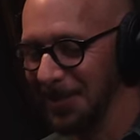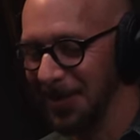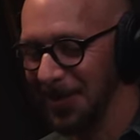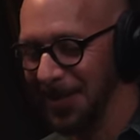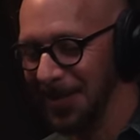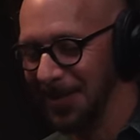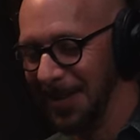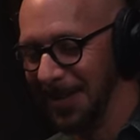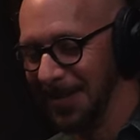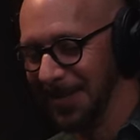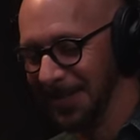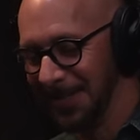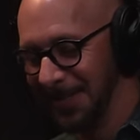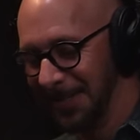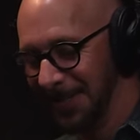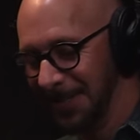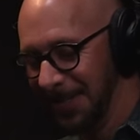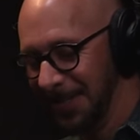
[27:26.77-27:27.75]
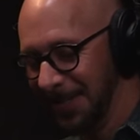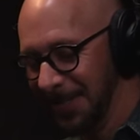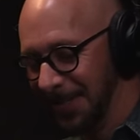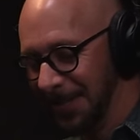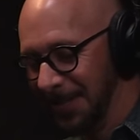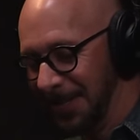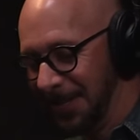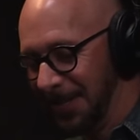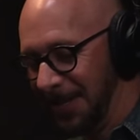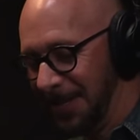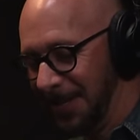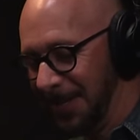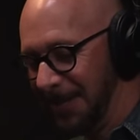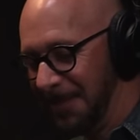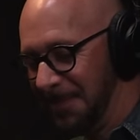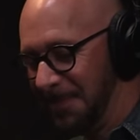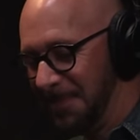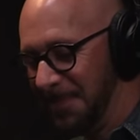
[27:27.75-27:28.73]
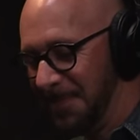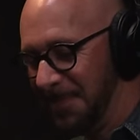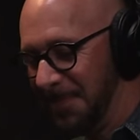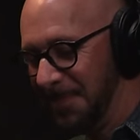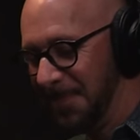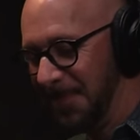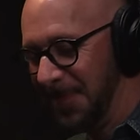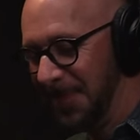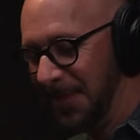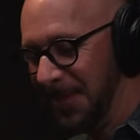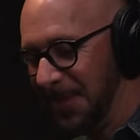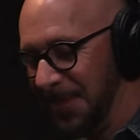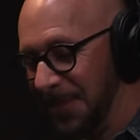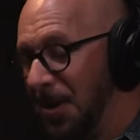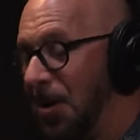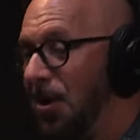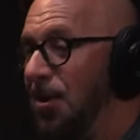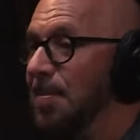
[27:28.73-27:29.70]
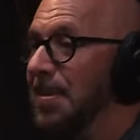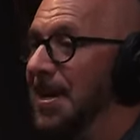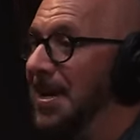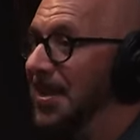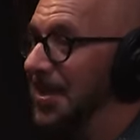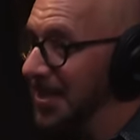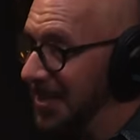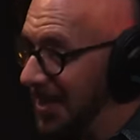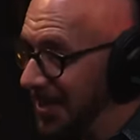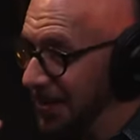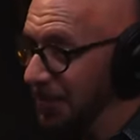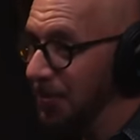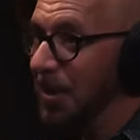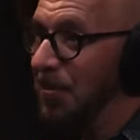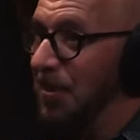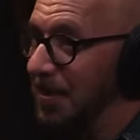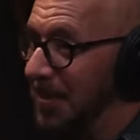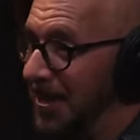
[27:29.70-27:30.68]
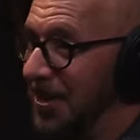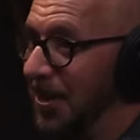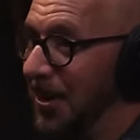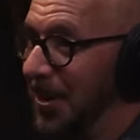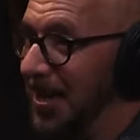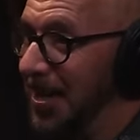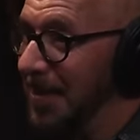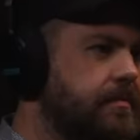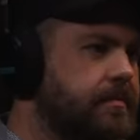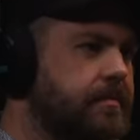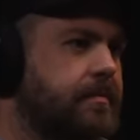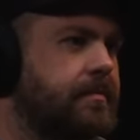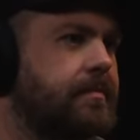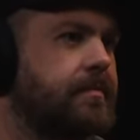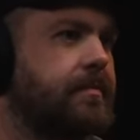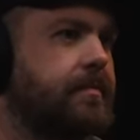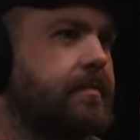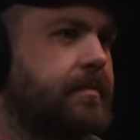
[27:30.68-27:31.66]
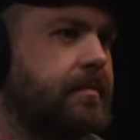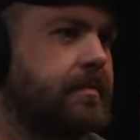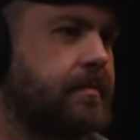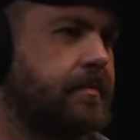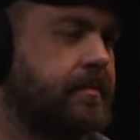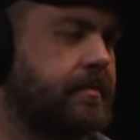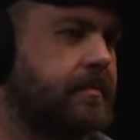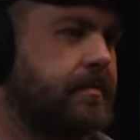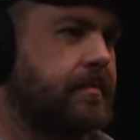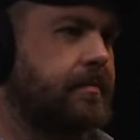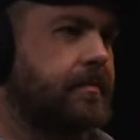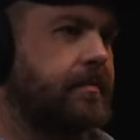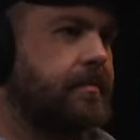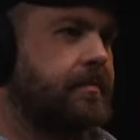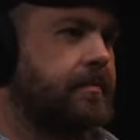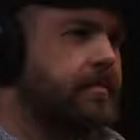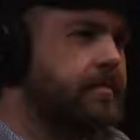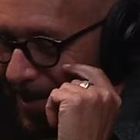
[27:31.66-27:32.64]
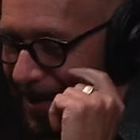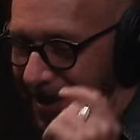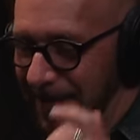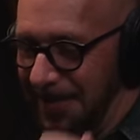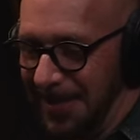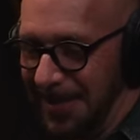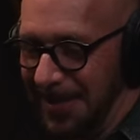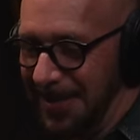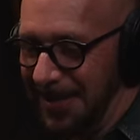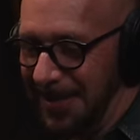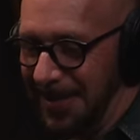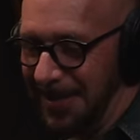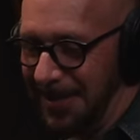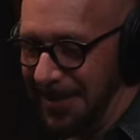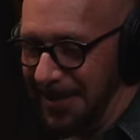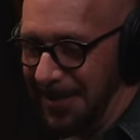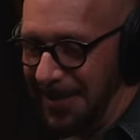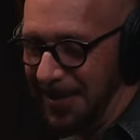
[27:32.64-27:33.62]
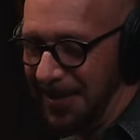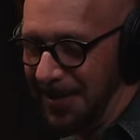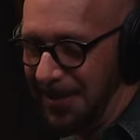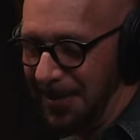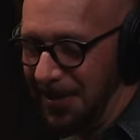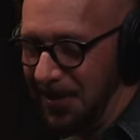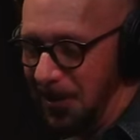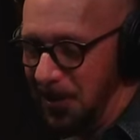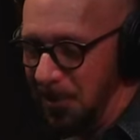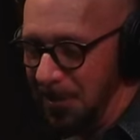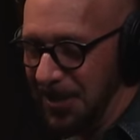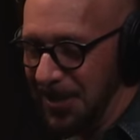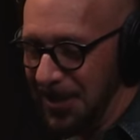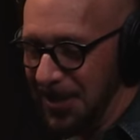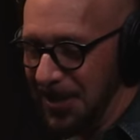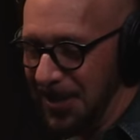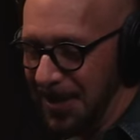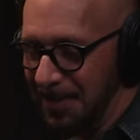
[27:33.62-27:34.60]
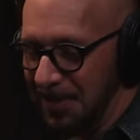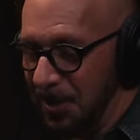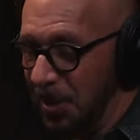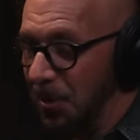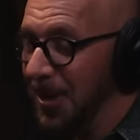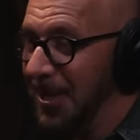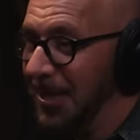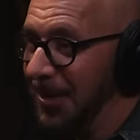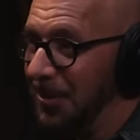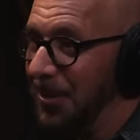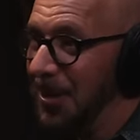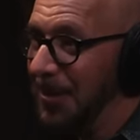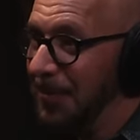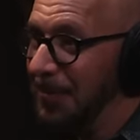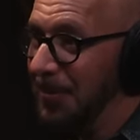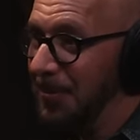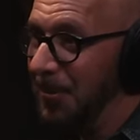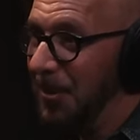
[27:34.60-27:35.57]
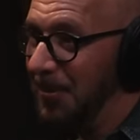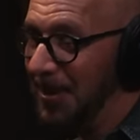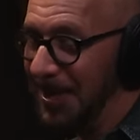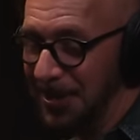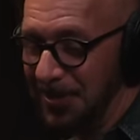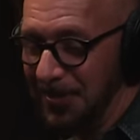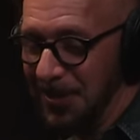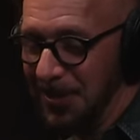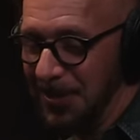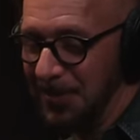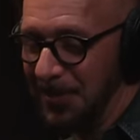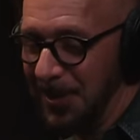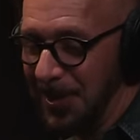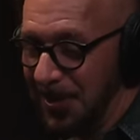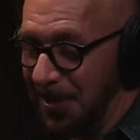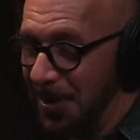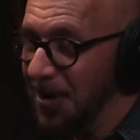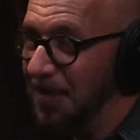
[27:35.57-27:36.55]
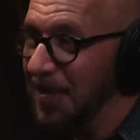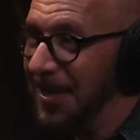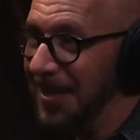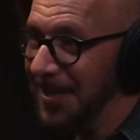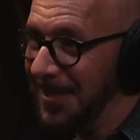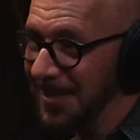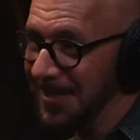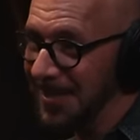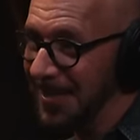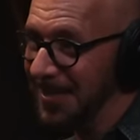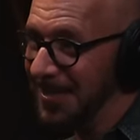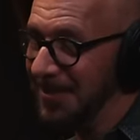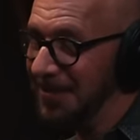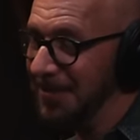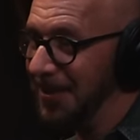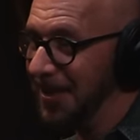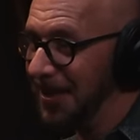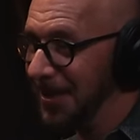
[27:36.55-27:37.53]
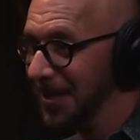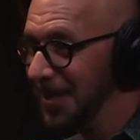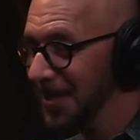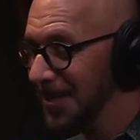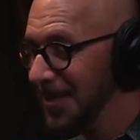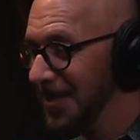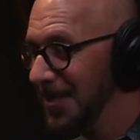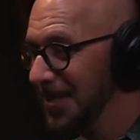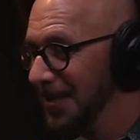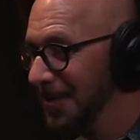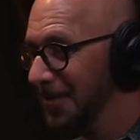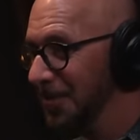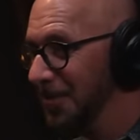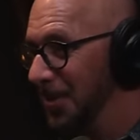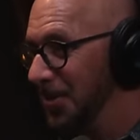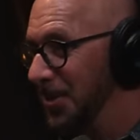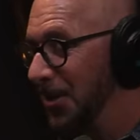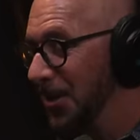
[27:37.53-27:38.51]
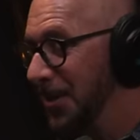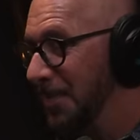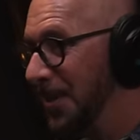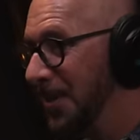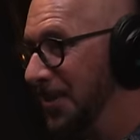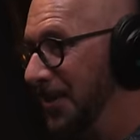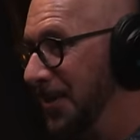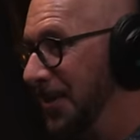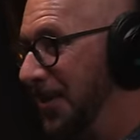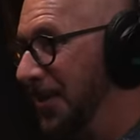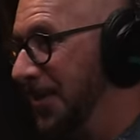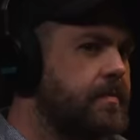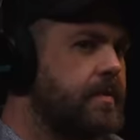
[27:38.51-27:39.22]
very like um, karmic in the sense of what we've been talking mm. about. So you know, the other side is like obviously, you know, we just keep growing and learning from what we do. So it's very karmic in the sense of the things we were talking about earlier.